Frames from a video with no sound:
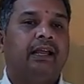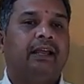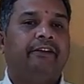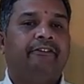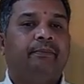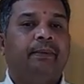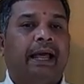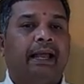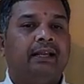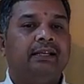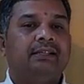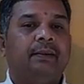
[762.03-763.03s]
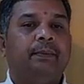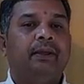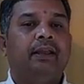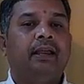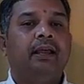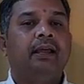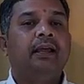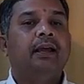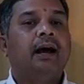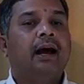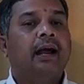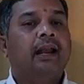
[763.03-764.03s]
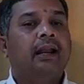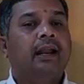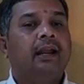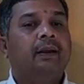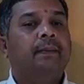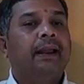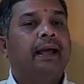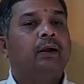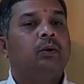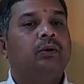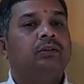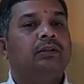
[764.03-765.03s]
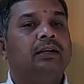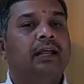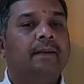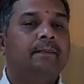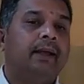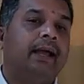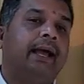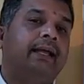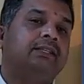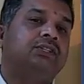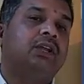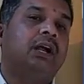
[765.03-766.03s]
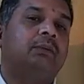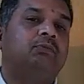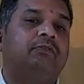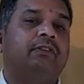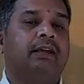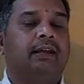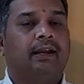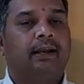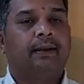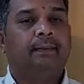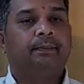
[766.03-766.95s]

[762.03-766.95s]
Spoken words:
If blank is appearing, I'll write blank onto the tape and start moving right.